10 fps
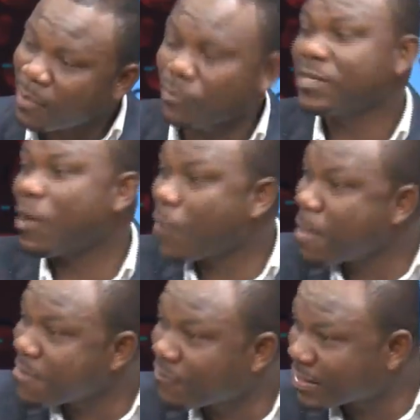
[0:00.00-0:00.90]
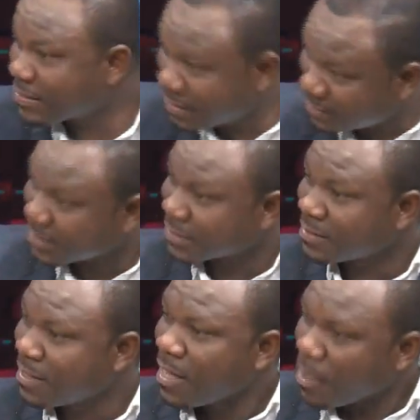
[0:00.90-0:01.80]
unya worm infestation,
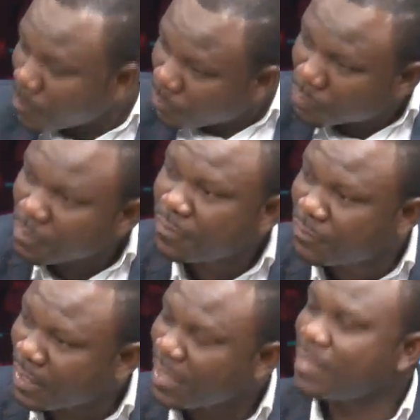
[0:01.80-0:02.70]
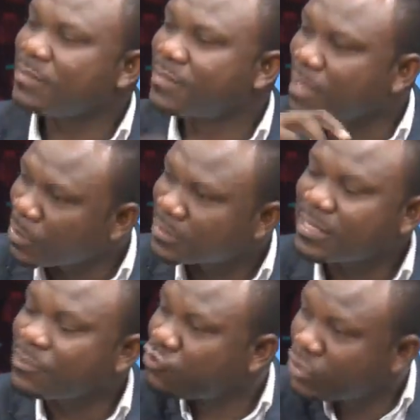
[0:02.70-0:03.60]
a mood to me treat. Into your was
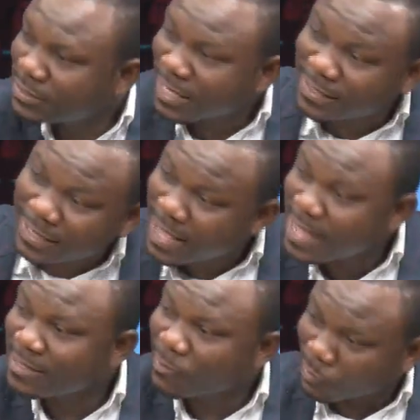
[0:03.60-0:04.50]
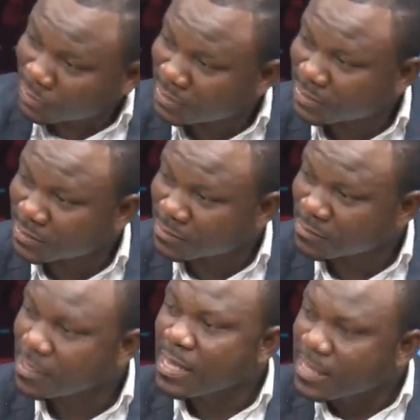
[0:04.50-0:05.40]
here treaty and aligning condition,
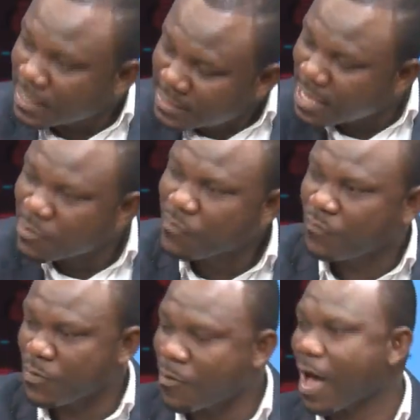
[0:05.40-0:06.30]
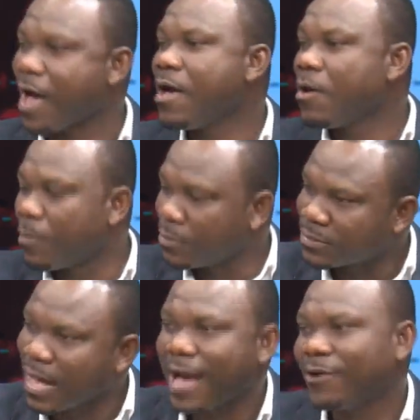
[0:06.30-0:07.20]
no, a year no fewer, bones
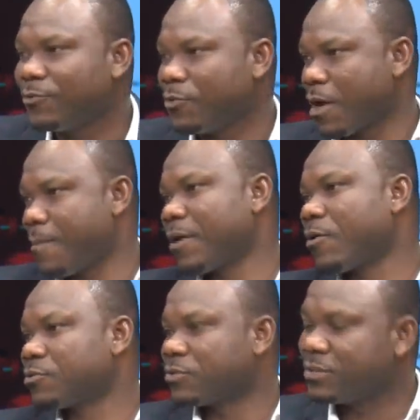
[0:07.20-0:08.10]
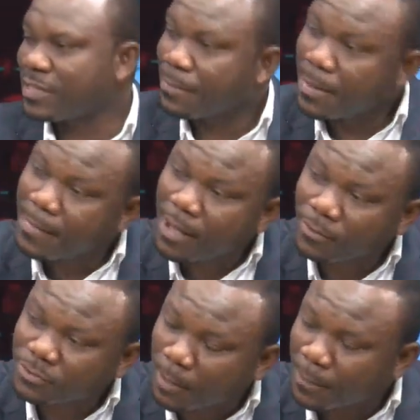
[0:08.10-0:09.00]
the iron, no, ever cost. Into
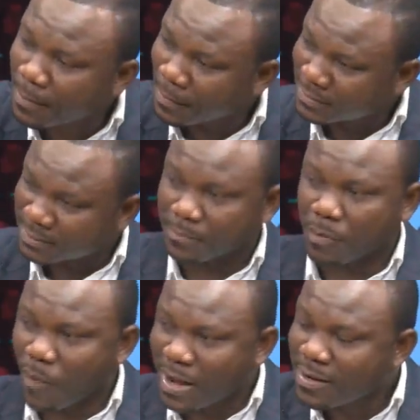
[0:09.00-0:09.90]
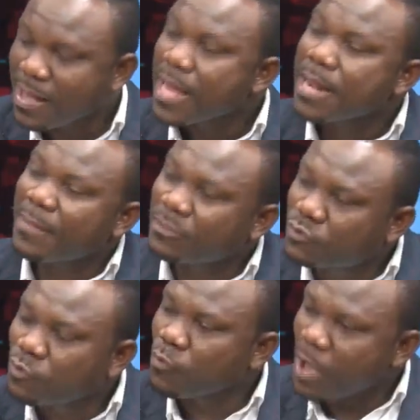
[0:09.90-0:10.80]
your supplements, number one, number
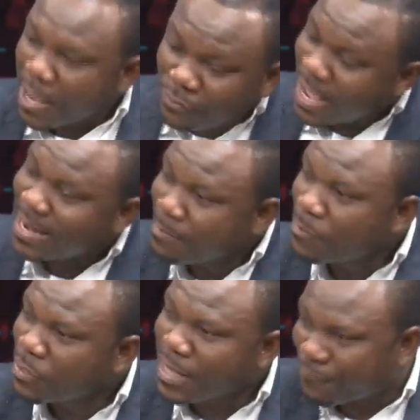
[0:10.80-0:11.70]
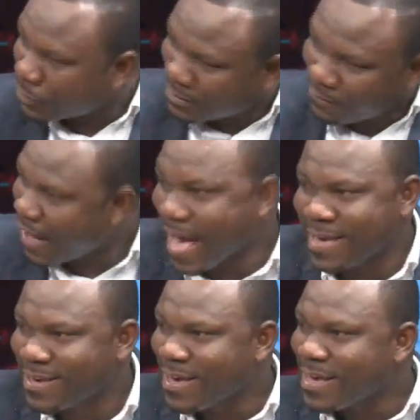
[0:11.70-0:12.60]
two, a dianimuno, you fortify,
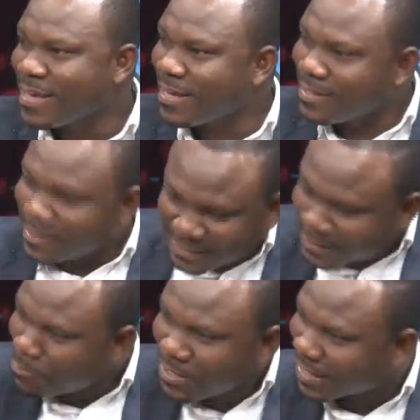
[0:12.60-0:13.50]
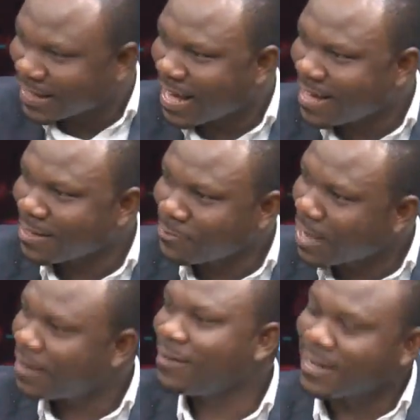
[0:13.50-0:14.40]
ye shemukina, a
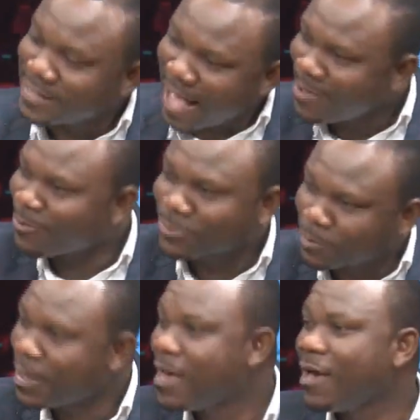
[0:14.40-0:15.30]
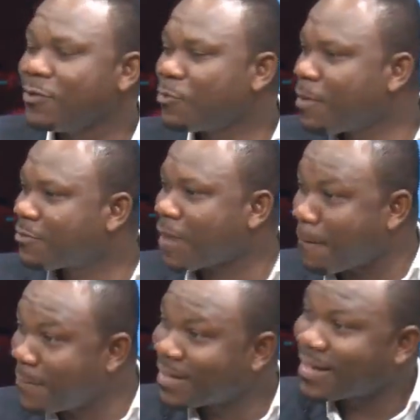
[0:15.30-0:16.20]
dian, the iron to me, into which I
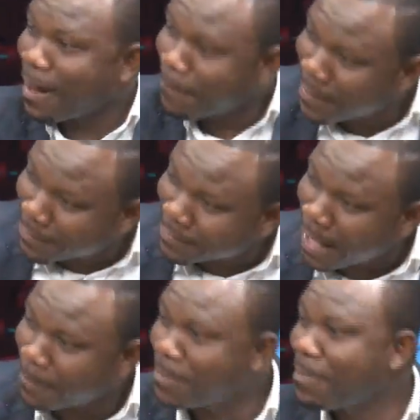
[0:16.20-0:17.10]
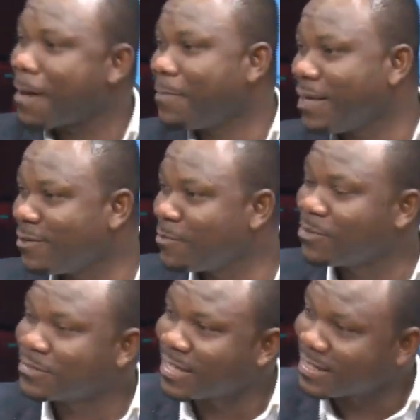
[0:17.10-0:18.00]
milk, ababe,
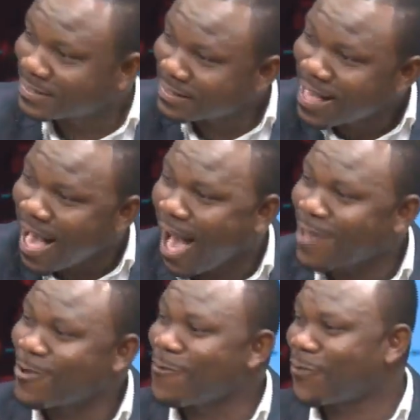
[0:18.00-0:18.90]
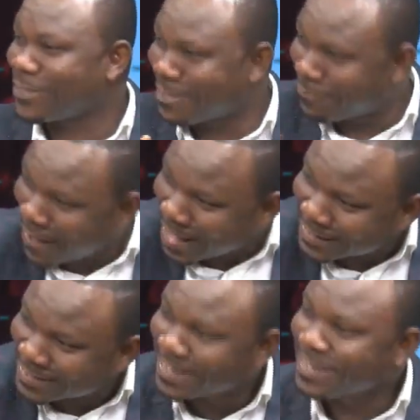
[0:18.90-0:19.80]
bones, I say, iron
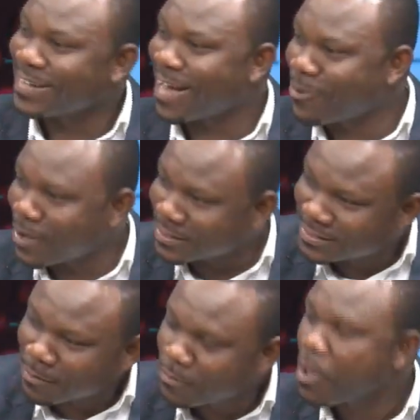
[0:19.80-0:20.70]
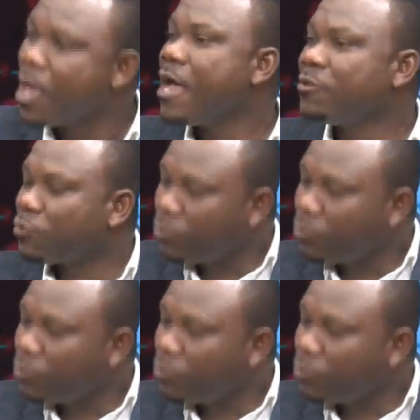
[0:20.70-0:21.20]
fortified, the iron shem, and do